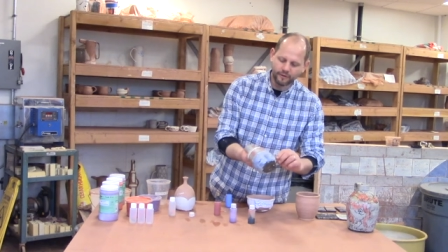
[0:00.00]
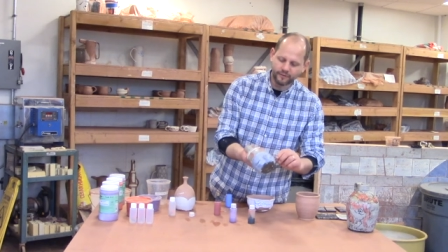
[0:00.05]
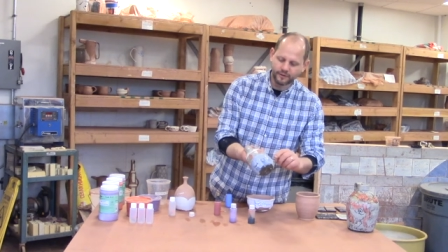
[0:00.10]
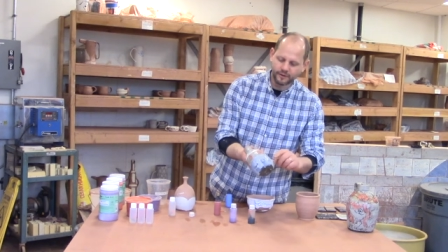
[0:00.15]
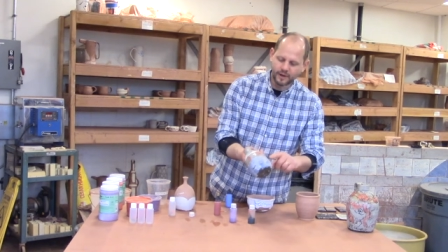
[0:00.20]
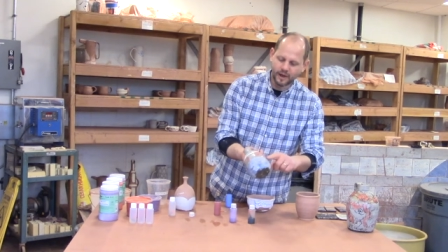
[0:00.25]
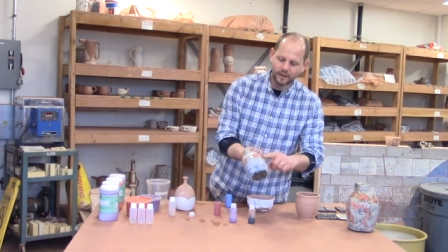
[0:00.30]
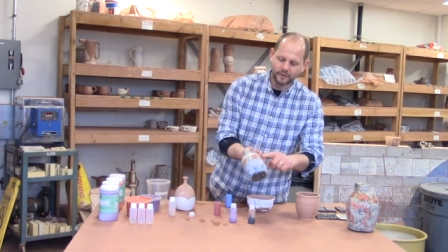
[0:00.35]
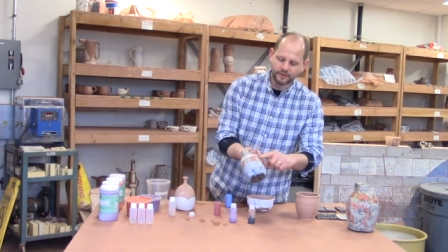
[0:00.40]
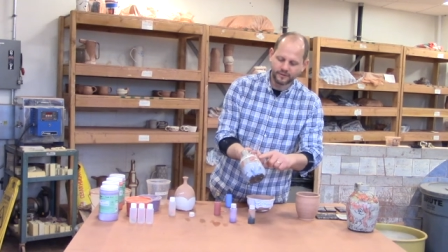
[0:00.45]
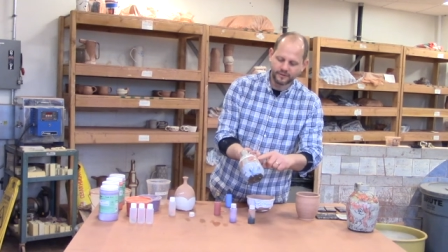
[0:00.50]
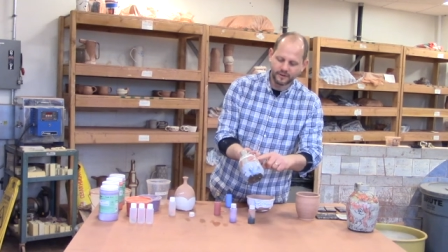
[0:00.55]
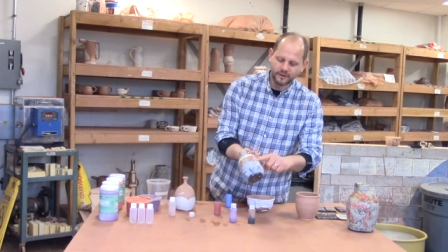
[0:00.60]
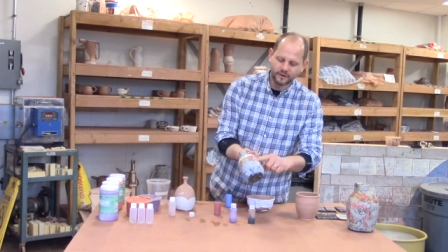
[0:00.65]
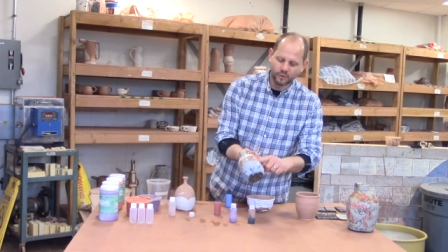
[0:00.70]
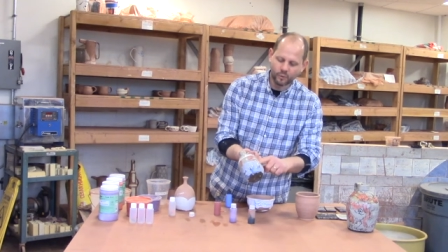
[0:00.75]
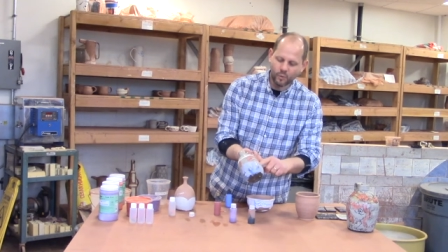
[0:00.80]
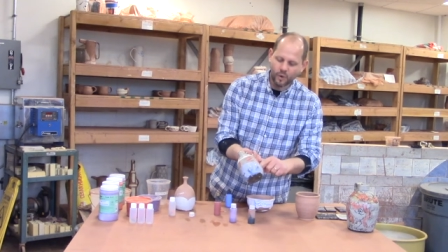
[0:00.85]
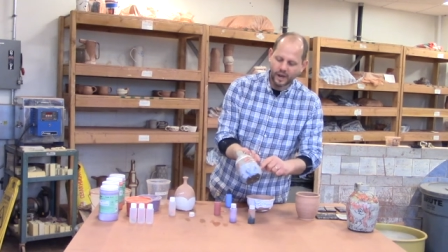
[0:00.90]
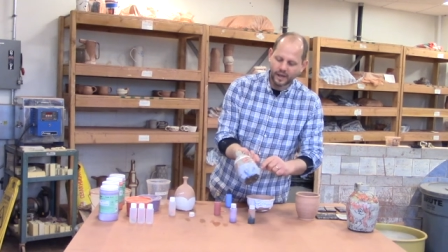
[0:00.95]
of all the
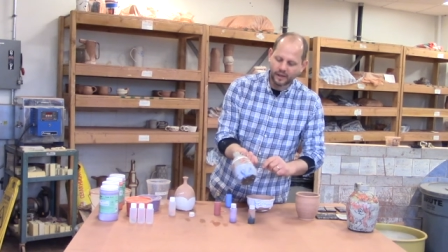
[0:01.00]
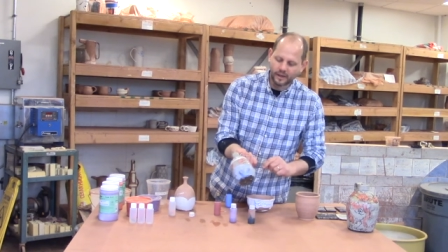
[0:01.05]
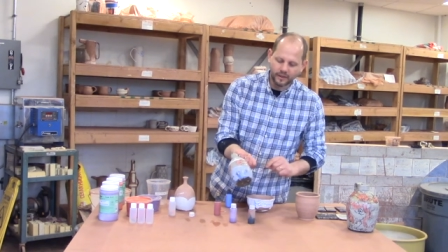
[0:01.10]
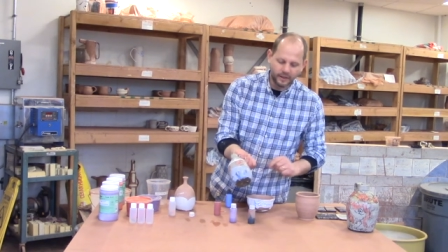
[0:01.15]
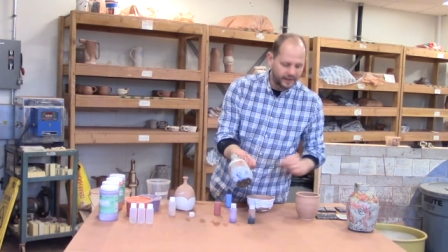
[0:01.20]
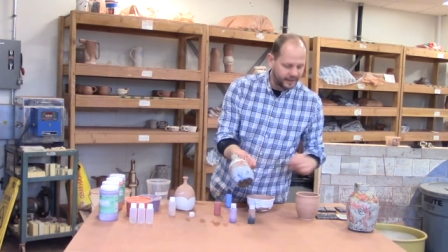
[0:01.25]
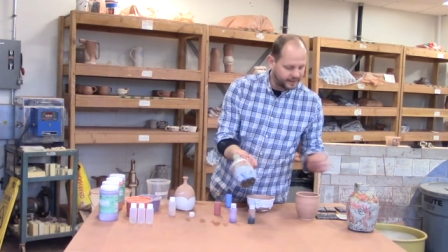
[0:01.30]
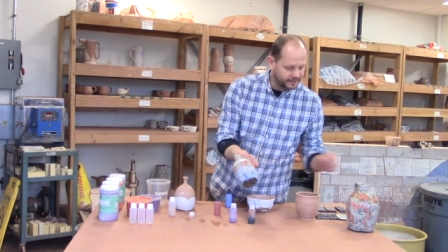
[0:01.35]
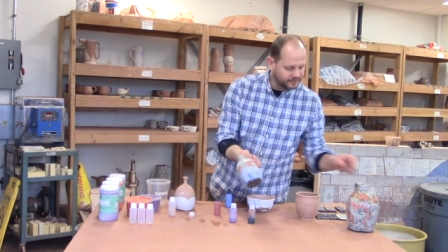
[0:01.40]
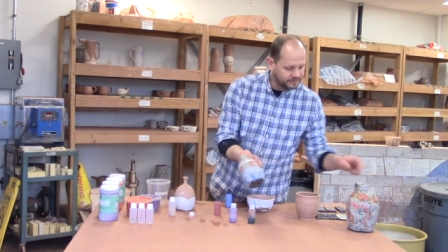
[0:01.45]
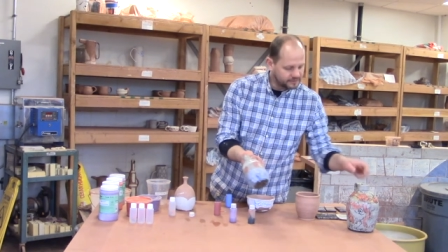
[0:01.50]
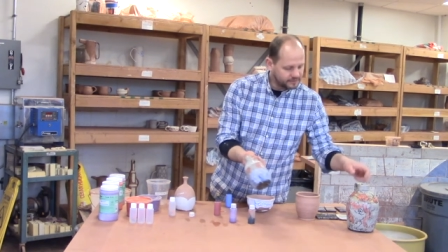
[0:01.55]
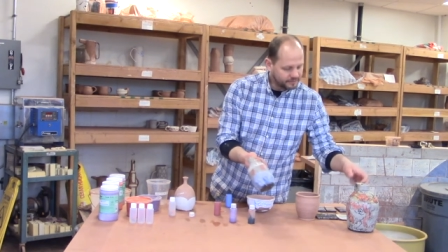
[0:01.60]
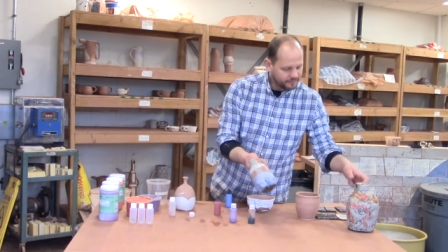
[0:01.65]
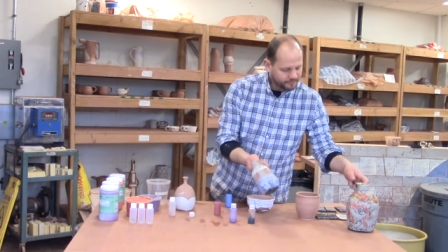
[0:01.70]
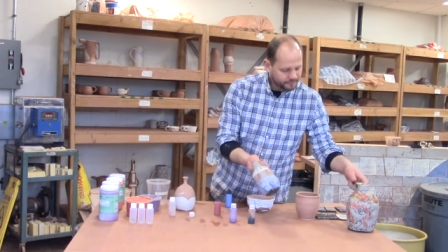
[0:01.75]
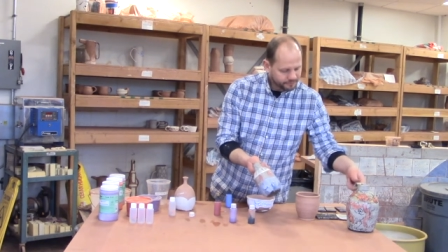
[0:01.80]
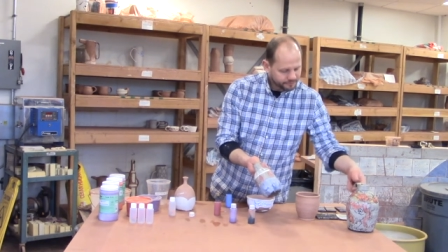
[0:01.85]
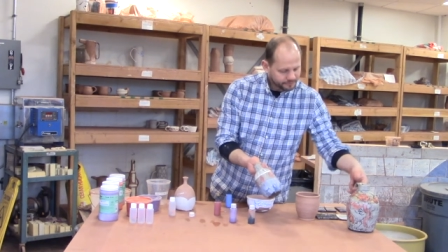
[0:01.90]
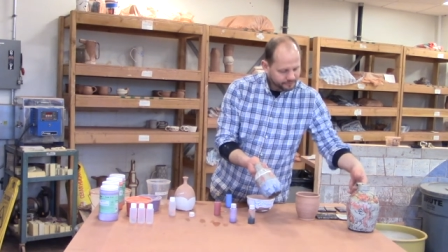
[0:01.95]
colors under white
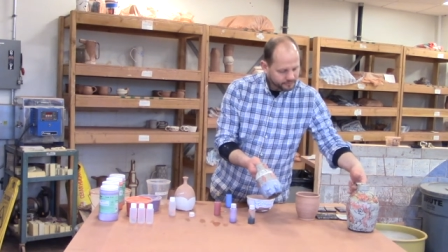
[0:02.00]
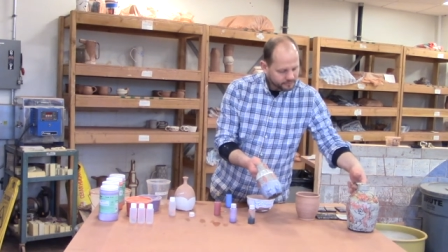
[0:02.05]
glaze.